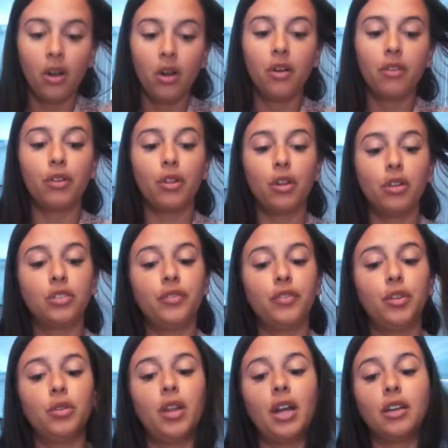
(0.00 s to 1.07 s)
For those of
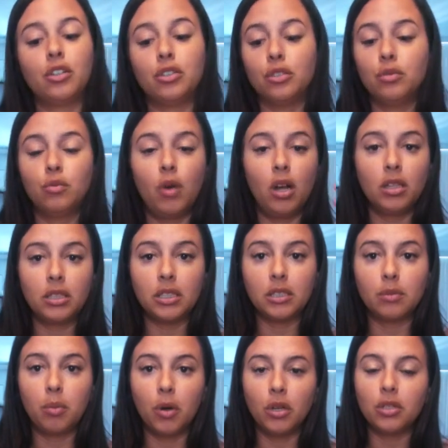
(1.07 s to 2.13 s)
you that do want this
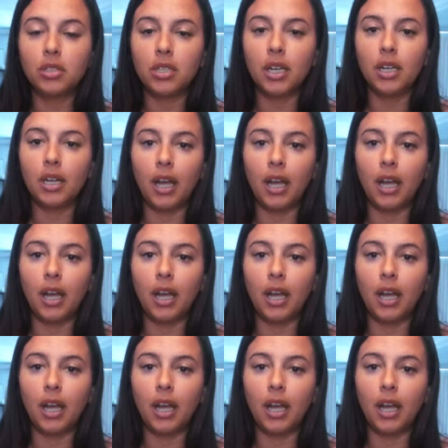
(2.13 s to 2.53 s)
person,